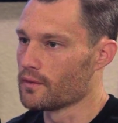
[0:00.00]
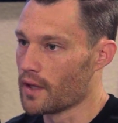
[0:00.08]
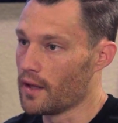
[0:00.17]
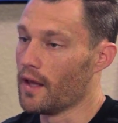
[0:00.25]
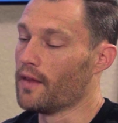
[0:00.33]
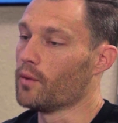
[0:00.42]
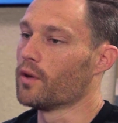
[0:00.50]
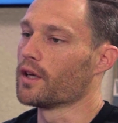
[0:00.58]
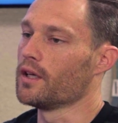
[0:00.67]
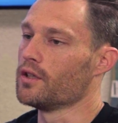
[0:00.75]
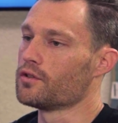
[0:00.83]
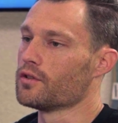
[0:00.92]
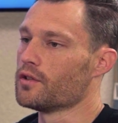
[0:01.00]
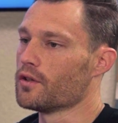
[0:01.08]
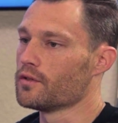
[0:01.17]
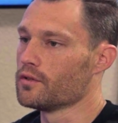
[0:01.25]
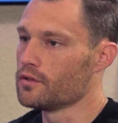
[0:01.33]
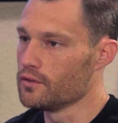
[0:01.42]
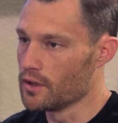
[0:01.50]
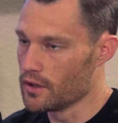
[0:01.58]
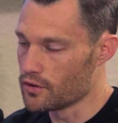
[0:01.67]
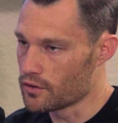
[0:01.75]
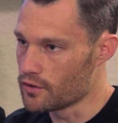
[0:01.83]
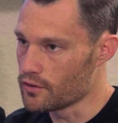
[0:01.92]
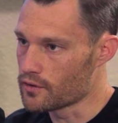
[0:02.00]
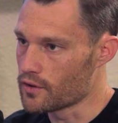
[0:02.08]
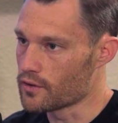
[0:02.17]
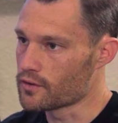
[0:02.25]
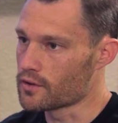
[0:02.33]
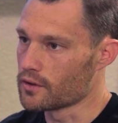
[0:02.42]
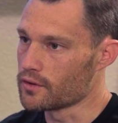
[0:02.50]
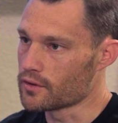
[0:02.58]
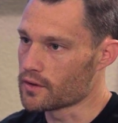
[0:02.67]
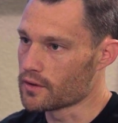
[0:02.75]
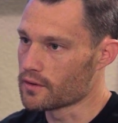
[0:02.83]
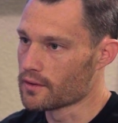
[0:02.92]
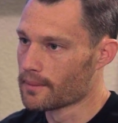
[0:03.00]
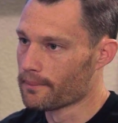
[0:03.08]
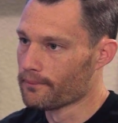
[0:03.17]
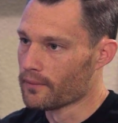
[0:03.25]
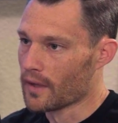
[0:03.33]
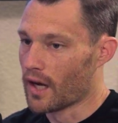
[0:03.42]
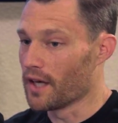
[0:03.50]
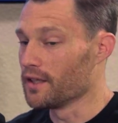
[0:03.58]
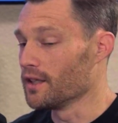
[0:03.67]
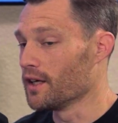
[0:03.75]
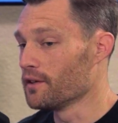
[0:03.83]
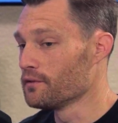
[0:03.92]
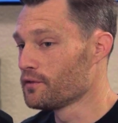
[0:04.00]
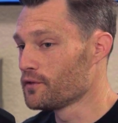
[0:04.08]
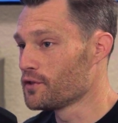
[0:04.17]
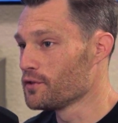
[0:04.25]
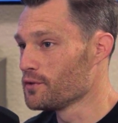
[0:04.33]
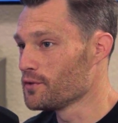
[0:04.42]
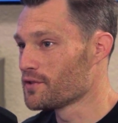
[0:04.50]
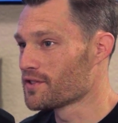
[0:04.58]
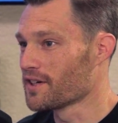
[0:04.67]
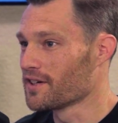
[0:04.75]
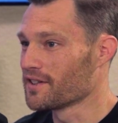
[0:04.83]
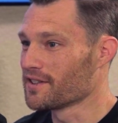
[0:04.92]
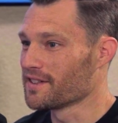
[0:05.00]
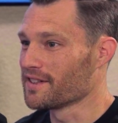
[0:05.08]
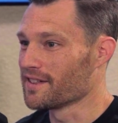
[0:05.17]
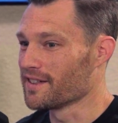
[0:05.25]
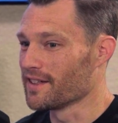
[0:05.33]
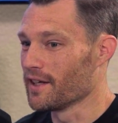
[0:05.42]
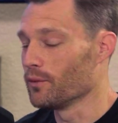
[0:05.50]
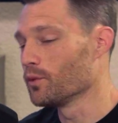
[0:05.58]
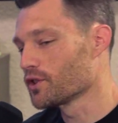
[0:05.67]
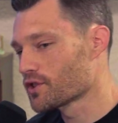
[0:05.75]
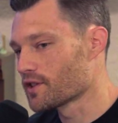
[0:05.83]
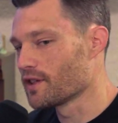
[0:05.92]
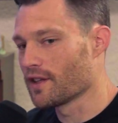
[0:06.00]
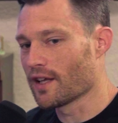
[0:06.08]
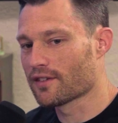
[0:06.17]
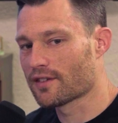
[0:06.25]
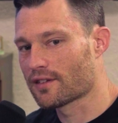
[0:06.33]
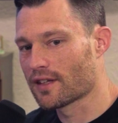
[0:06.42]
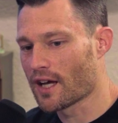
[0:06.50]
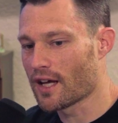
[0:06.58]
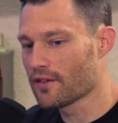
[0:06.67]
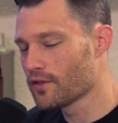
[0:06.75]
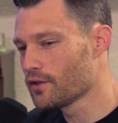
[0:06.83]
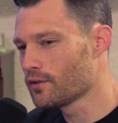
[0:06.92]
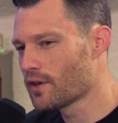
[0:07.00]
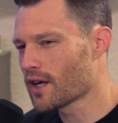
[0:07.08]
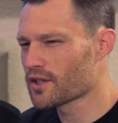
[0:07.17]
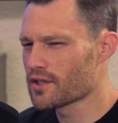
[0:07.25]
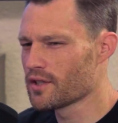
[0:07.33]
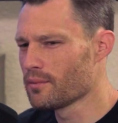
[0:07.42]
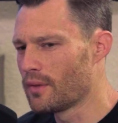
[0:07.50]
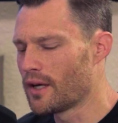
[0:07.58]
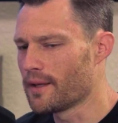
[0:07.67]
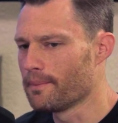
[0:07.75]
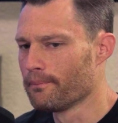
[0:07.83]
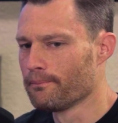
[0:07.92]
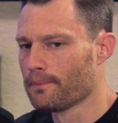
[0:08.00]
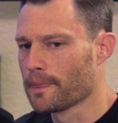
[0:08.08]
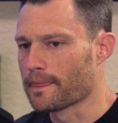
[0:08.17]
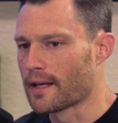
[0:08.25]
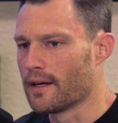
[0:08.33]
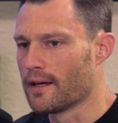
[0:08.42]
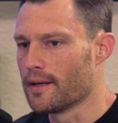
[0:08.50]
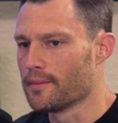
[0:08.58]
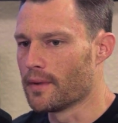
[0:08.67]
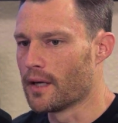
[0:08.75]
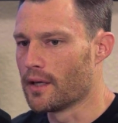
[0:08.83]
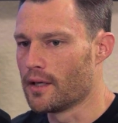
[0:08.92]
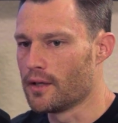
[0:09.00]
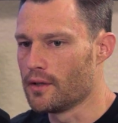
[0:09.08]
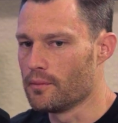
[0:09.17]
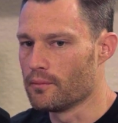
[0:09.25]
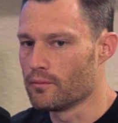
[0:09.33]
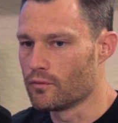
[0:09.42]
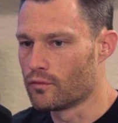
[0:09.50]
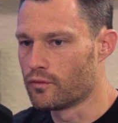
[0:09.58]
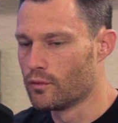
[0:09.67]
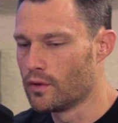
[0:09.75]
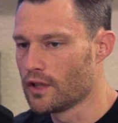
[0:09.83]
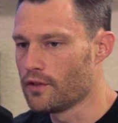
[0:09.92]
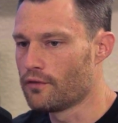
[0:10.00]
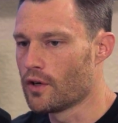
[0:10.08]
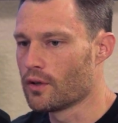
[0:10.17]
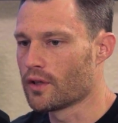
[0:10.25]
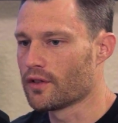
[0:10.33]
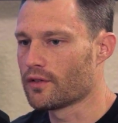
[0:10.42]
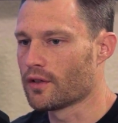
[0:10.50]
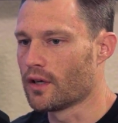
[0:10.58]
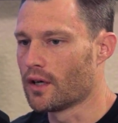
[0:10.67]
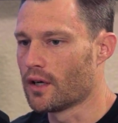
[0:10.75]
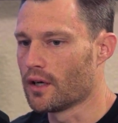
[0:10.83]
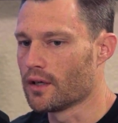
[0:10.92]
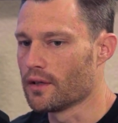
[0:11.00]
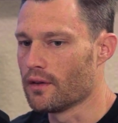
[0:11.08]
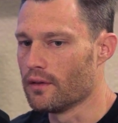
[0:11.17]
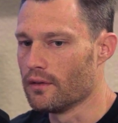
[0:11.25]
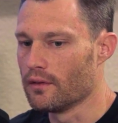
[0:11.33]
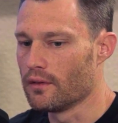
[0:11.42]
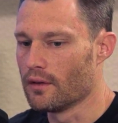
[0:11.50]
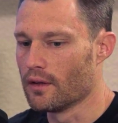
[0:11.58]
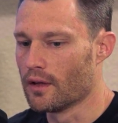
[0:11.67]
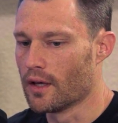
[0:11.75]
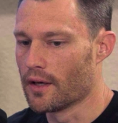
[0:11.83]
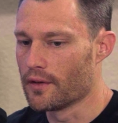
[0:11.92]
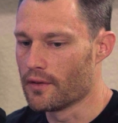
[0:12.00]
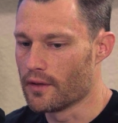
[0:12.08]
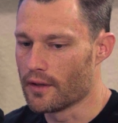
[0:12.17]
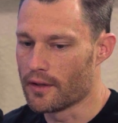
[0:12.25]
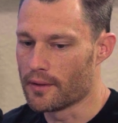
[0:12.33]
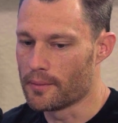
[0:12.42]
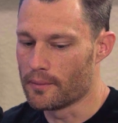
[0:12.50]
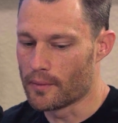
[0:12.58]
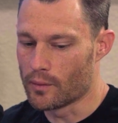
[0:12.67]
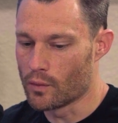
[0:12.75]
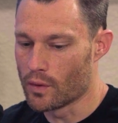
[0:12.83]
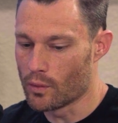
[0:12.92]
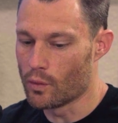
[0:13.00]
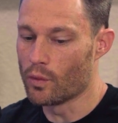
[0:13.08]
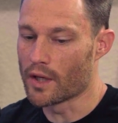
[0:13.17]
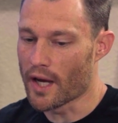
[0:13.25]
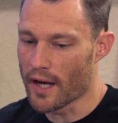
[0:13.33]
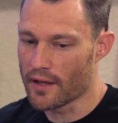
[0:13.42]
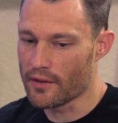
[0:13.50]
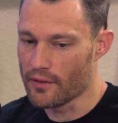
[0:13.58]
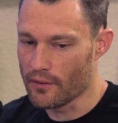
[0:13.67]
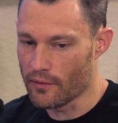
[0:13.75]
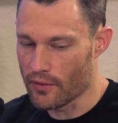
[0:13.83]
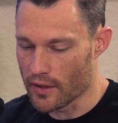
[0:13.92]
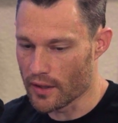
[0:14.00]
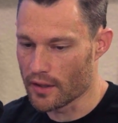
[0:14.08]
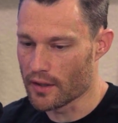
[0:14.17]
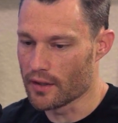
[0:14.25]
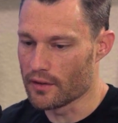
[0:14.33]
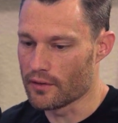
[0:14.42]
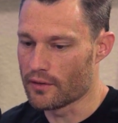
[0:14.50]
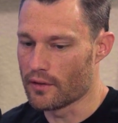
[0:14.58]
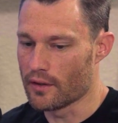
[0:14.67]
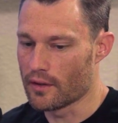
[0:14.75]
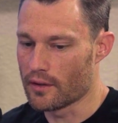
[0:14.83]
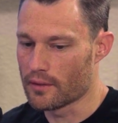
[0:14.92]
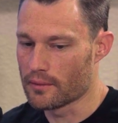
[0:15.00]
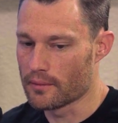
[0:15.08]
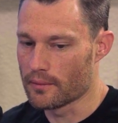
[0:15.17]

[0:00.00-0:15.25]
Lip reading: and they want to introduce those solutions. I'd love to start, and which that's kind of the direction, but I'm really focused on what I think is the